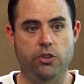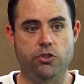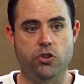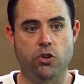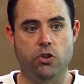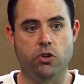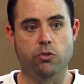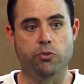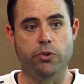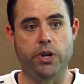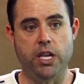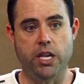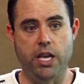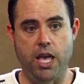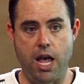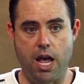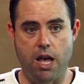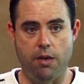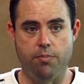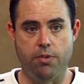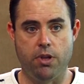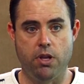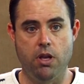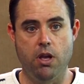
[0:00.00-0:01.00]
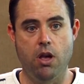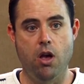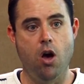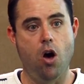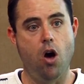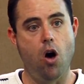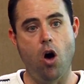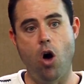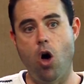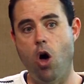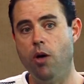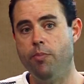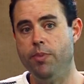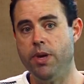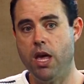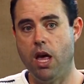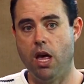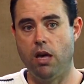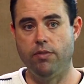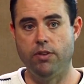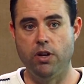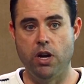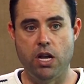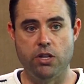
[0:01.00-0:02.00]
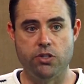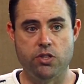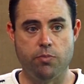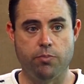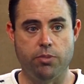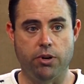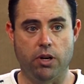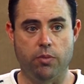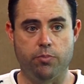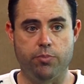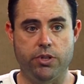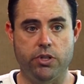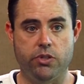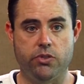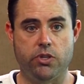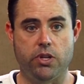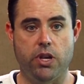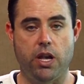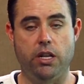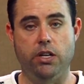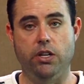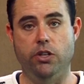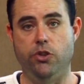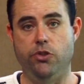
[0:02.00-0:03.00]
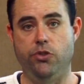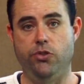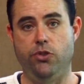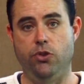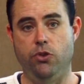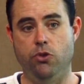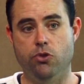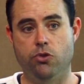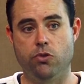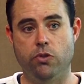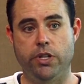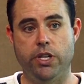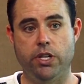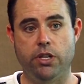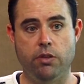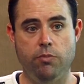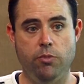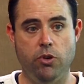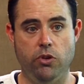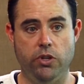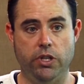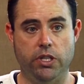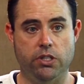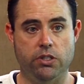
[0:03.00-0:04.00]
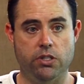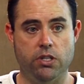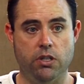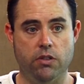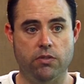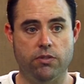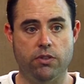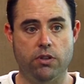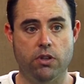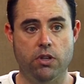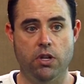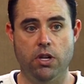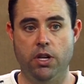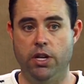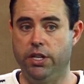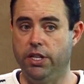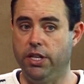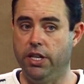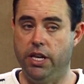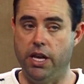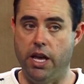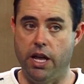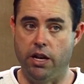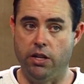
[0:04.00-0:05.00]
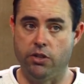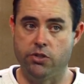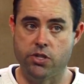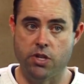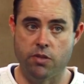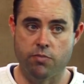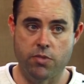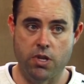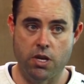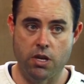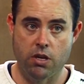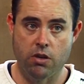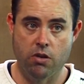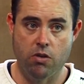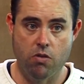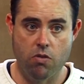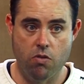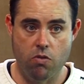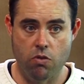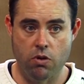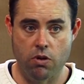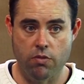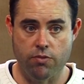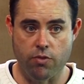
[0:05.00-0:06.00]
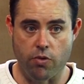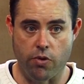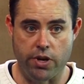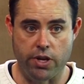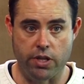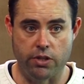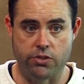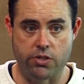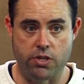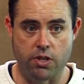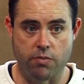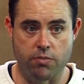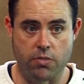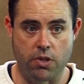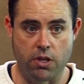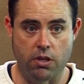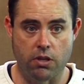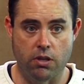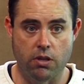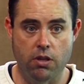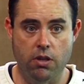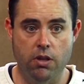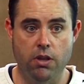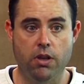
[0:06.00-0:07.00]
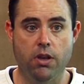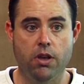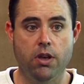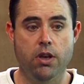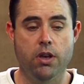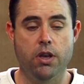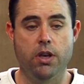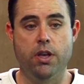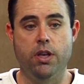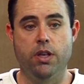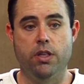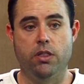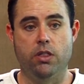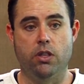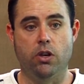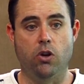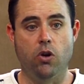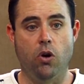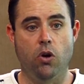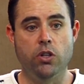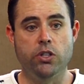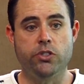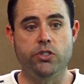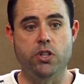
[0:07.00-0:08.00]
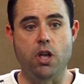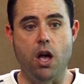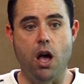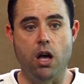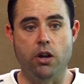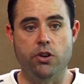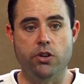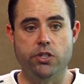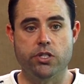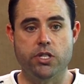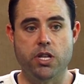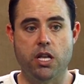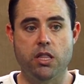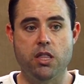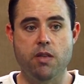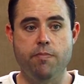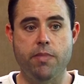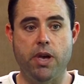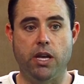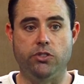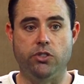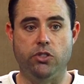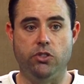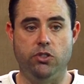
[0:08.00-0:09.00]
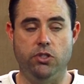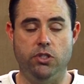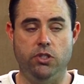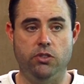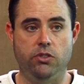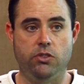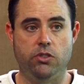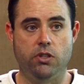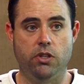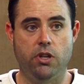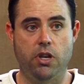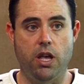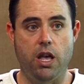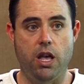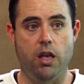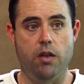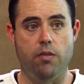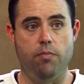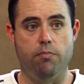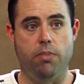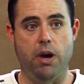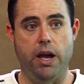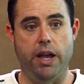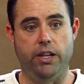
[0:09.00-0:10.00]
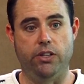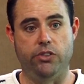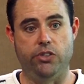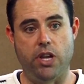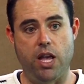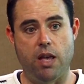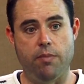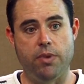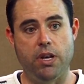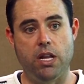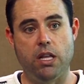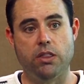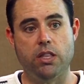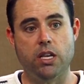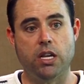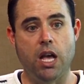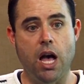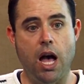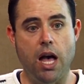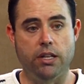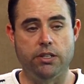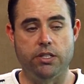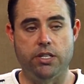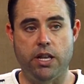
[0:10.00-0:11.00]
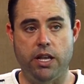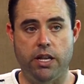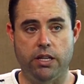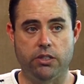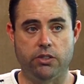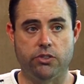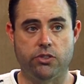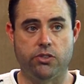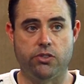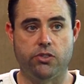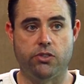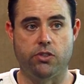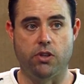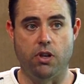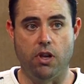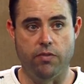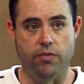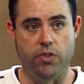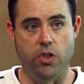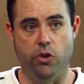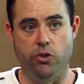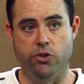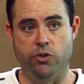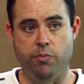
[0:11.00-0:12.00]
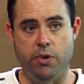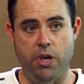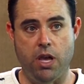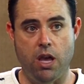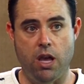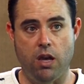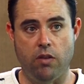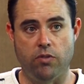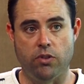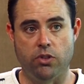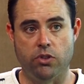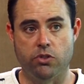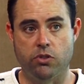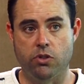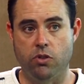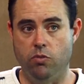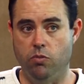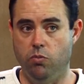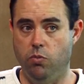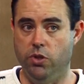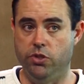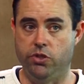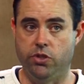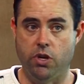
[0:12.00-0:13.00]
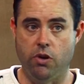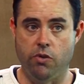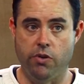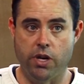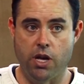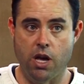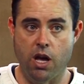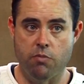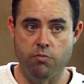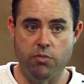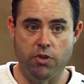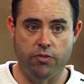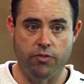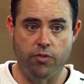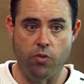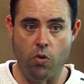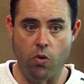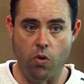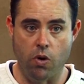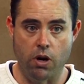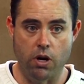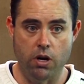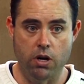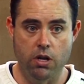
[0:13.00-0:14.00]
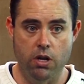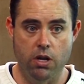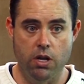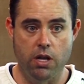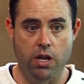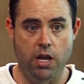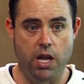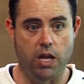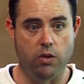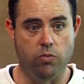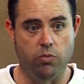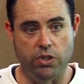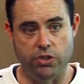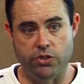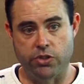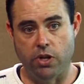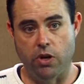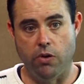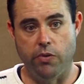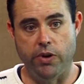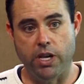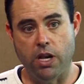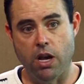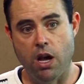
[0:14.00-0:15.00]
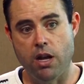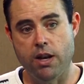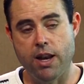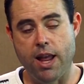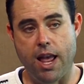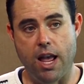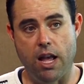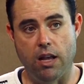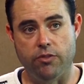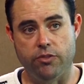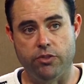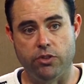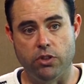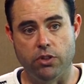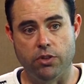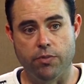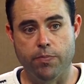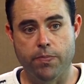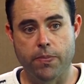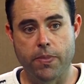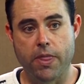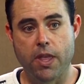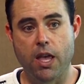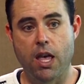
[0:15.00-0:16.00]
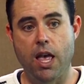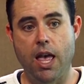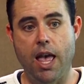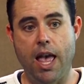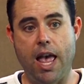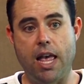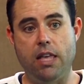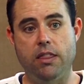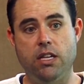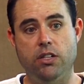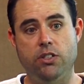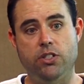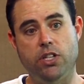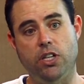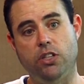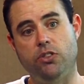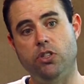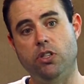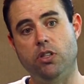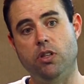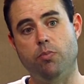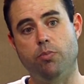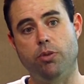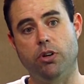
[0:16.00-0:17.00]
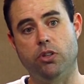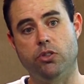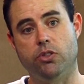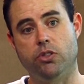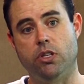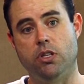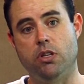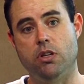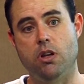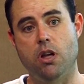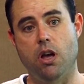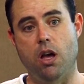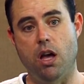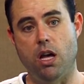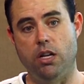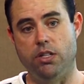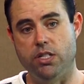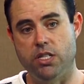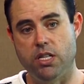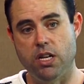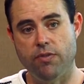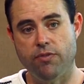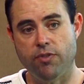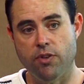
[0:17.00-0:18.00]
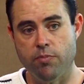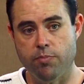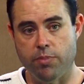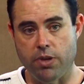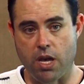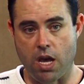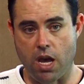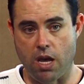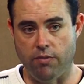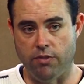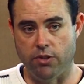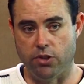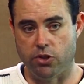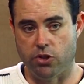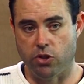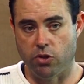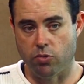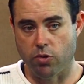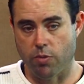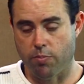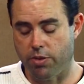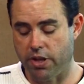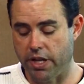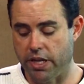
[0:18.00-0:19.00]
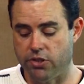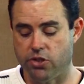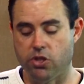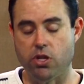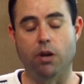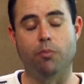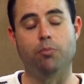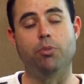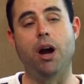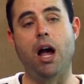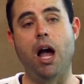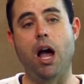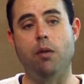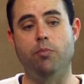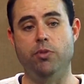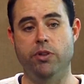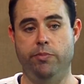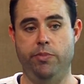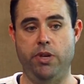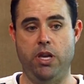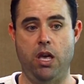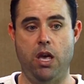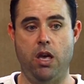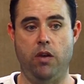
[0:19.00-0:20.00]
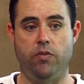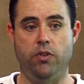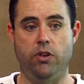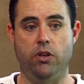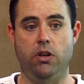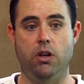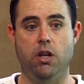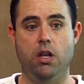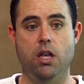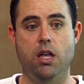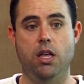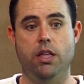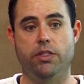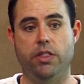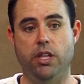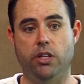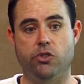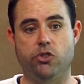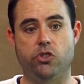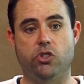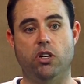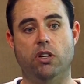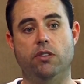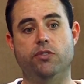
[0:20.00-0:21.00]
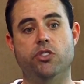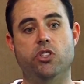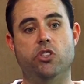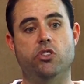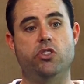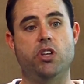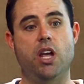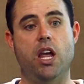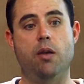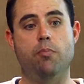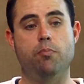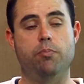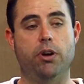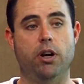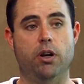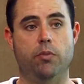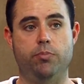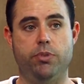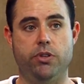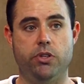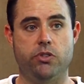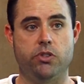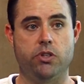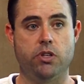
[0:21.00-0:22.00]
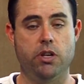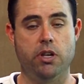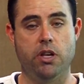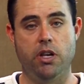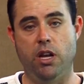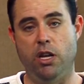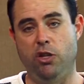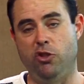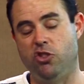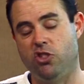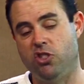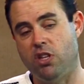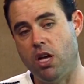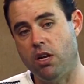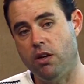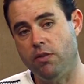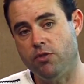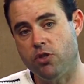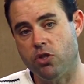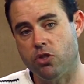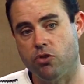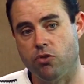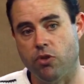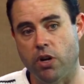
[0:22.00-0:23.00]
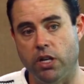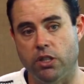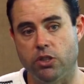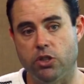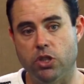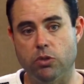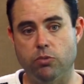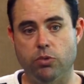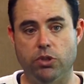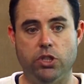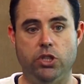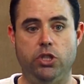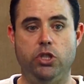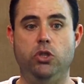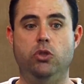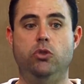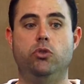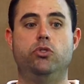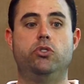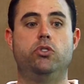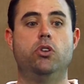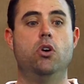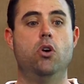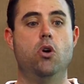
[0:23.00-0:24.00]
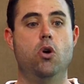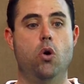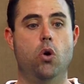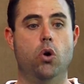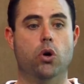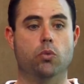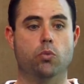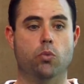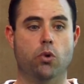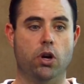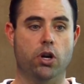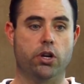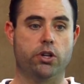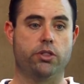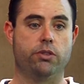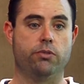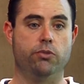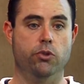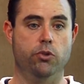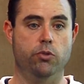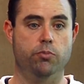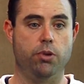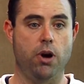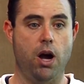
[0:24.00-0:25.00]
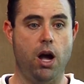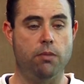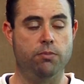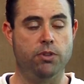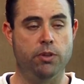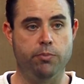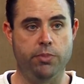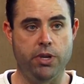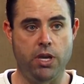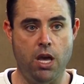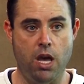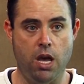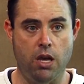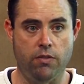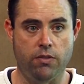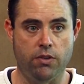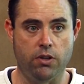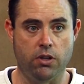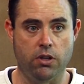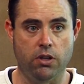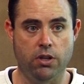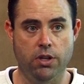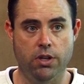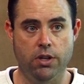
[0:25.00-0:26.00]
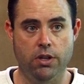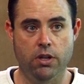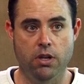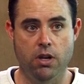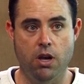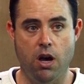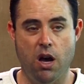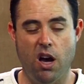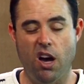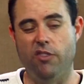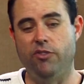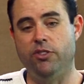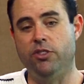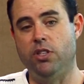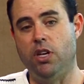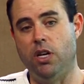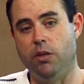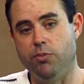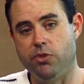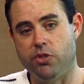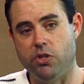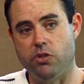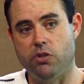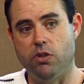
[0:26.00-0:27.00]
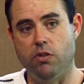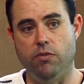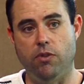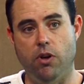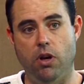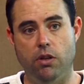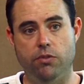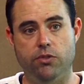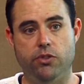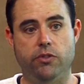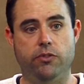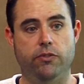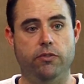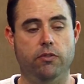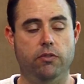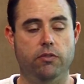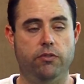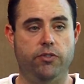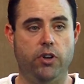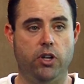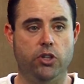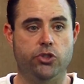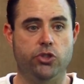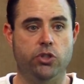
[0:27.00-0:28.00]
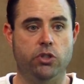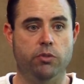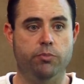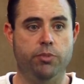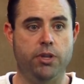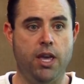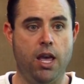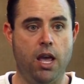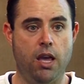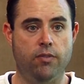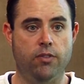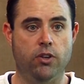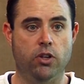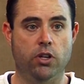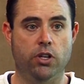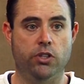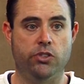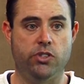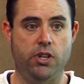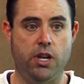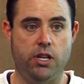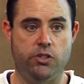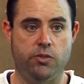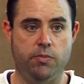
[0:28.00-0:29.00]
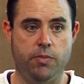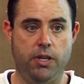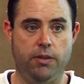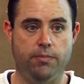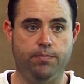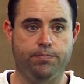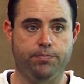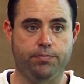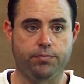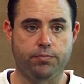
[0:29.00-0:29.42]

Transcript: so to recap, all behavior has a purpose and it is usually communicative, getting something or avoiding something. The goal is to understand the messages by examining the contexts of those behaviors, what's going on before and what's going on after, and then teaching the person a different behavior to replace their problem behavior that serves the same purpose, instead of just trying to reduce or work through problem behavior. Oftentimes this involves functional behavior assessment.